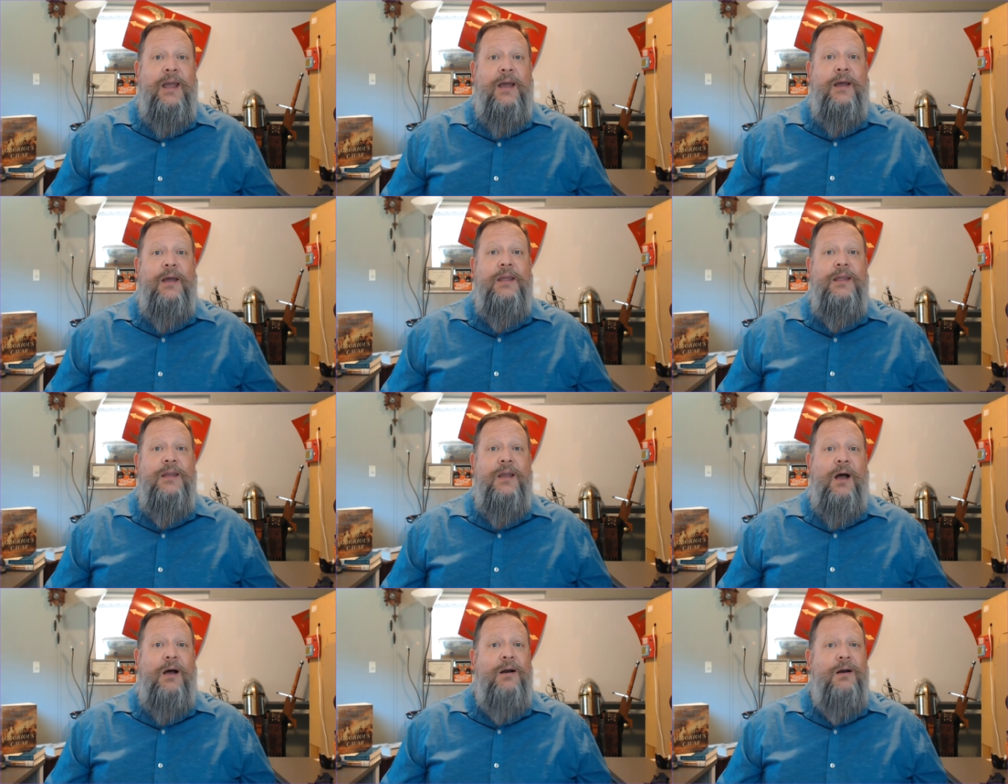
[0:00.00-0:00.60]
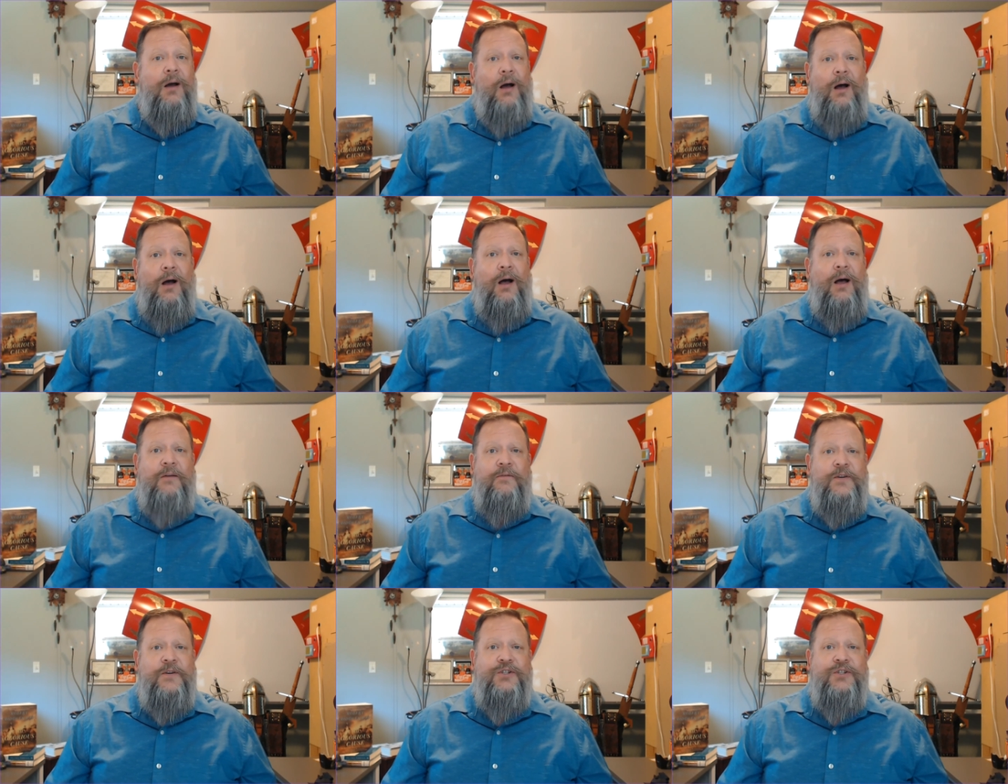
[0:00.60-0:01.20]
young
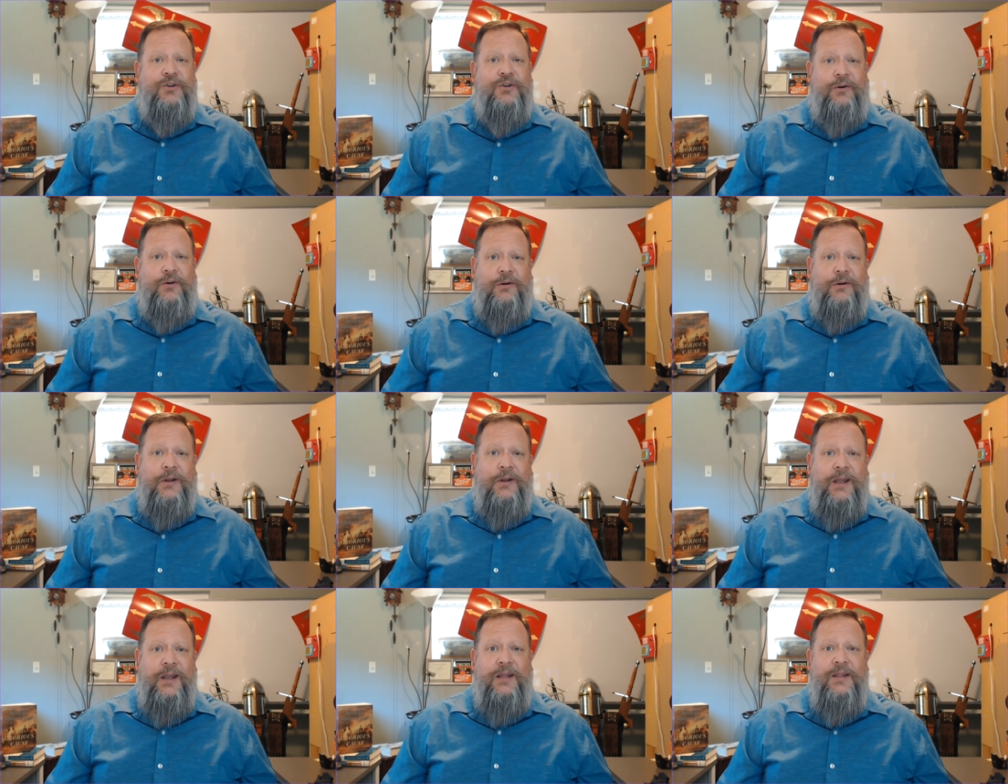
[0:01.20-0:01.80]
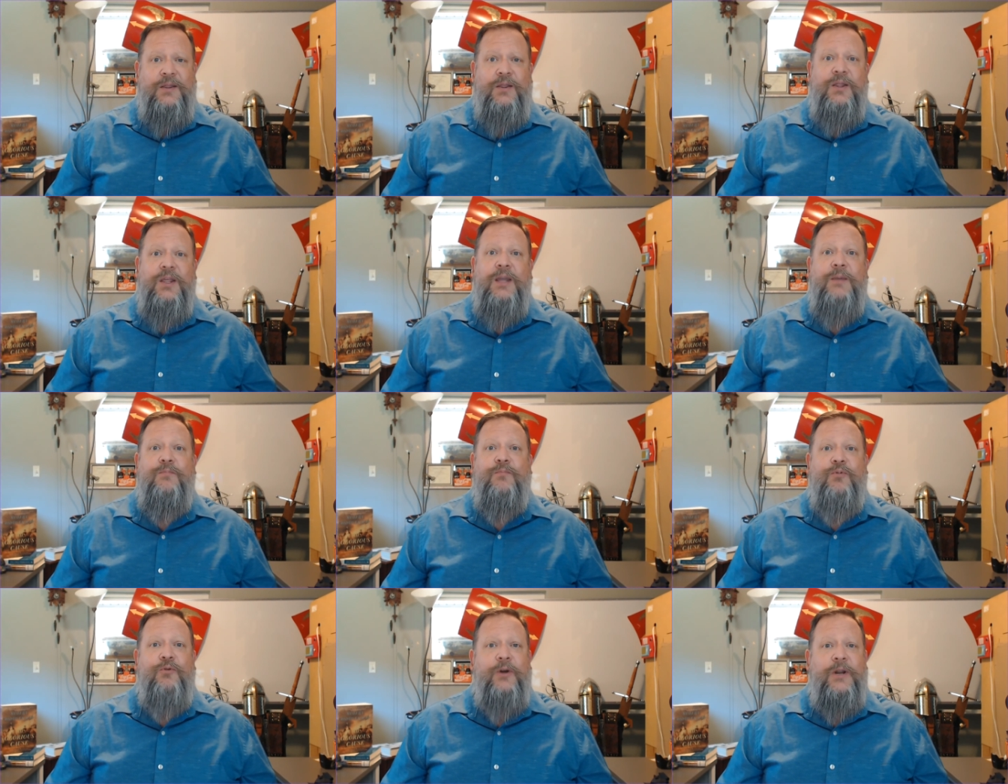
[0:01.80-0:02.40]
officer in the
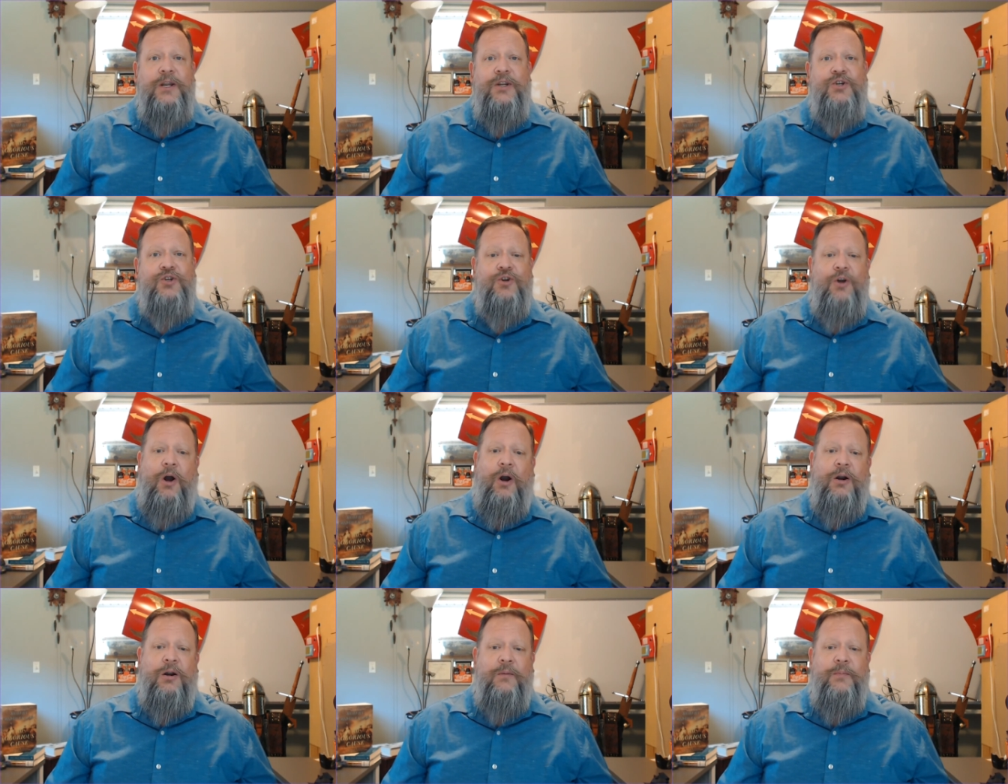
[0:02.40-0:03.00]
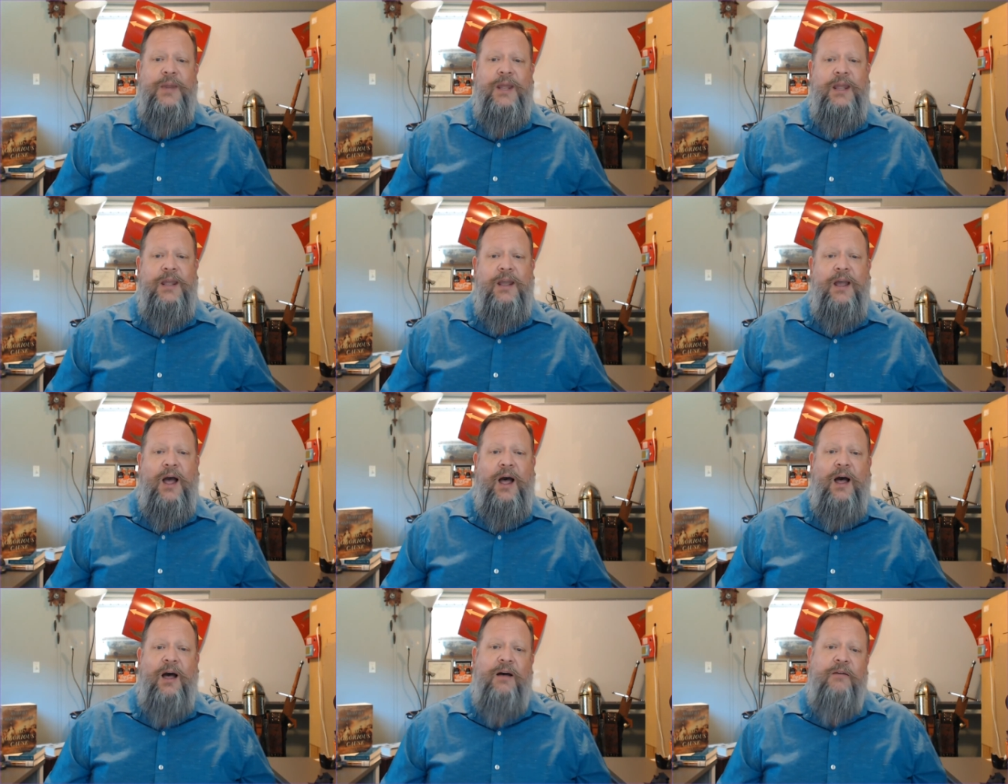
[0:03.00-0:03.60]
British Army
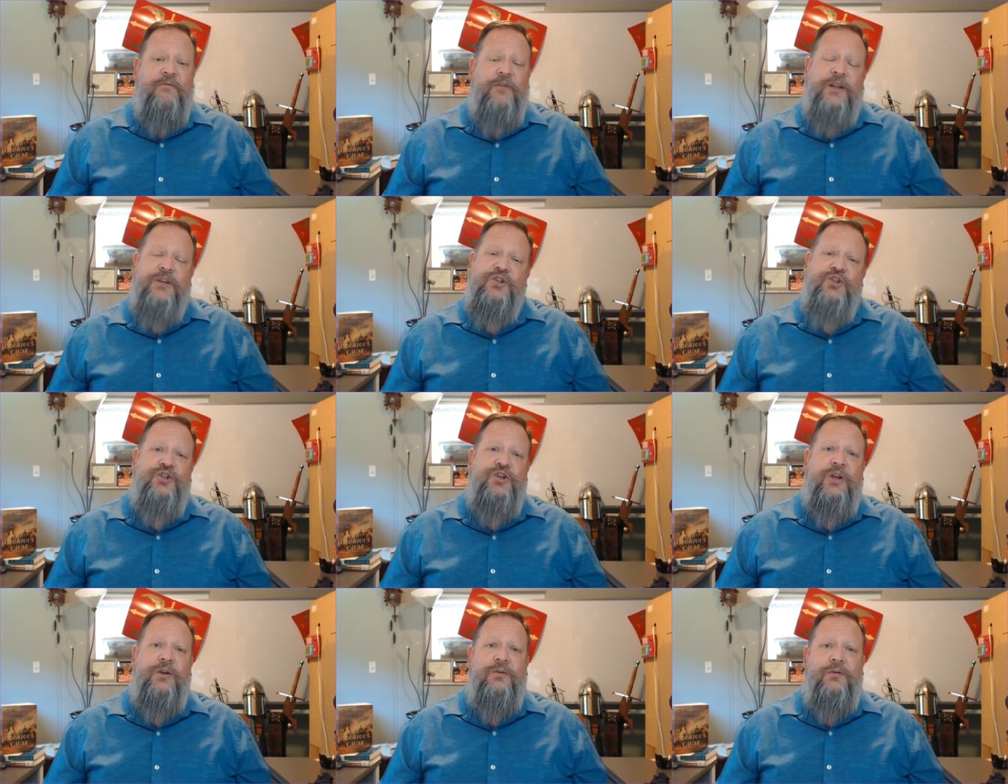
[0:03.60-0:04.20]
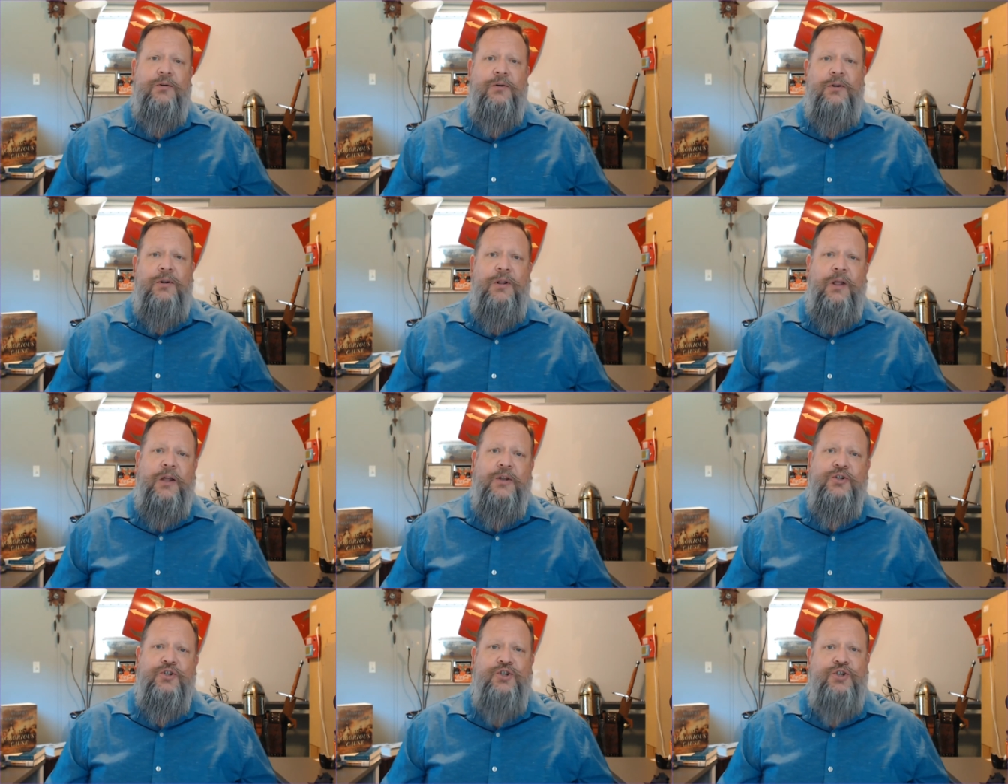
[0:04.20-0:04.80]
of General
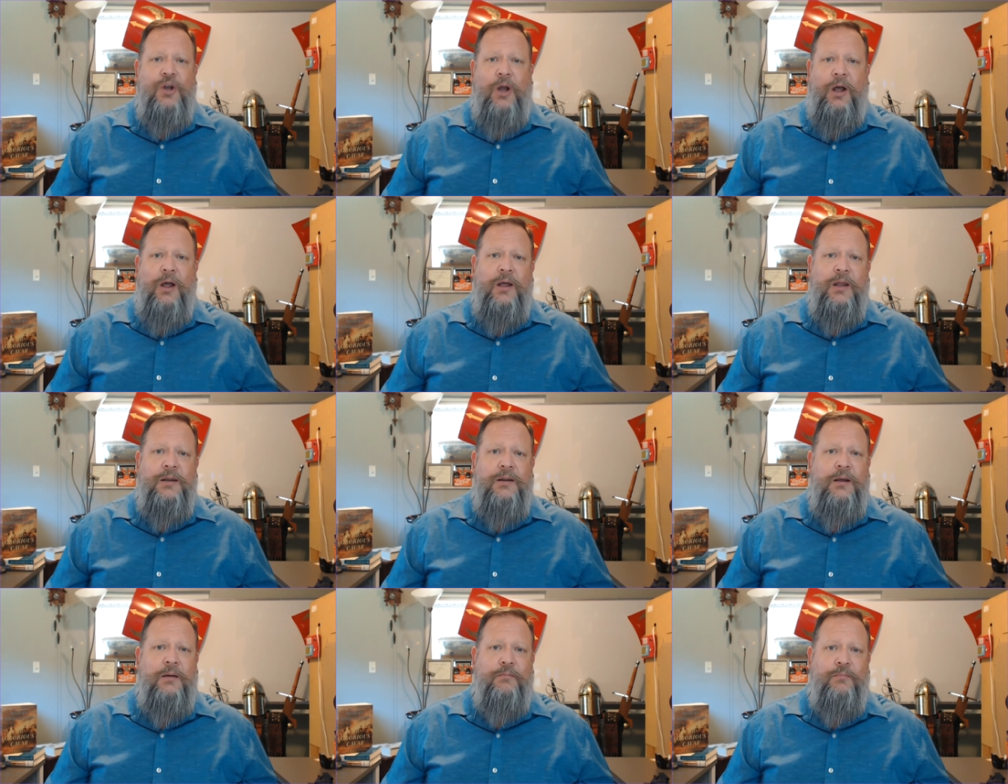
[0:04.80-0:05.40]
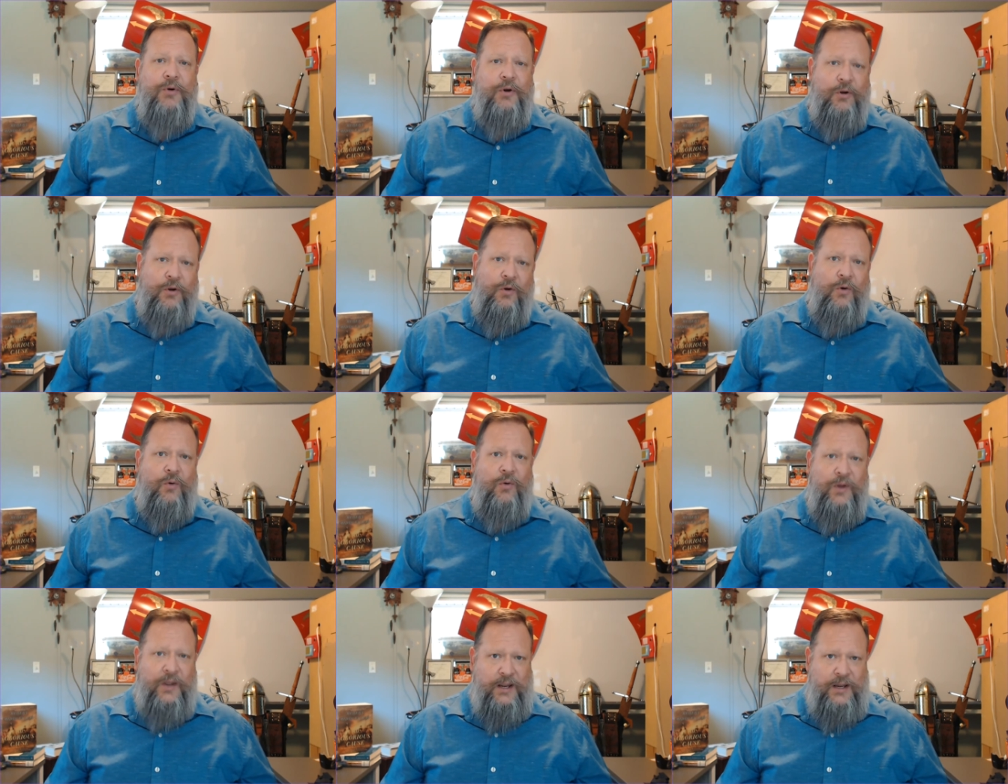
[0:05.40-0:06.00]
John
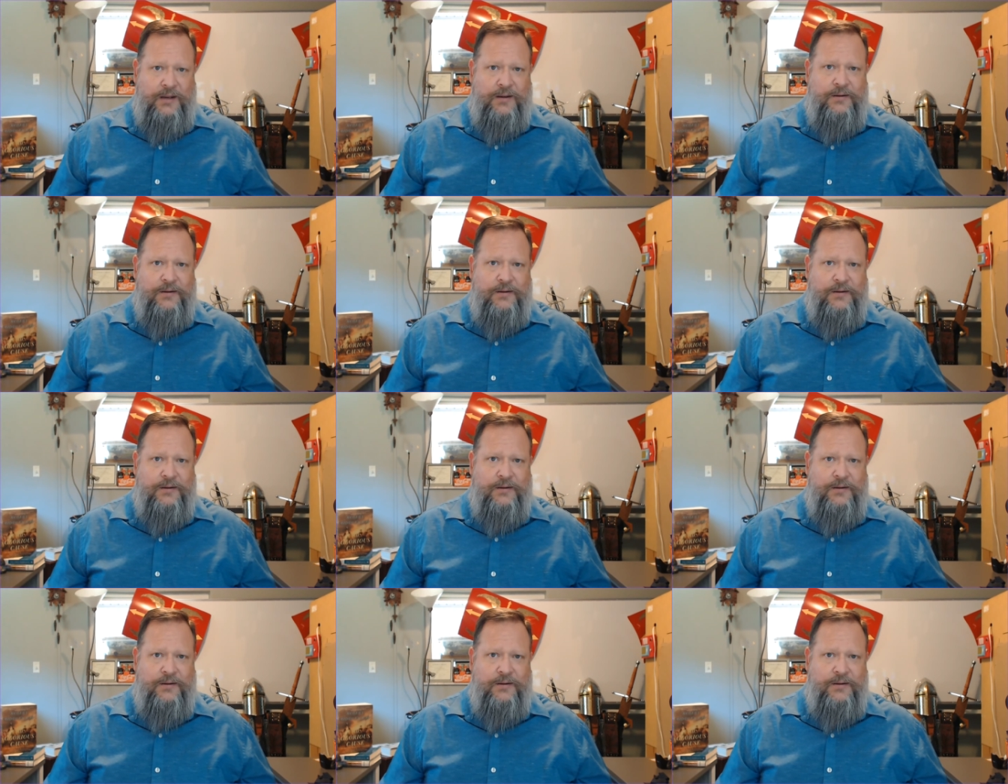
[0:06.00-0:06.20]
Burgoyne.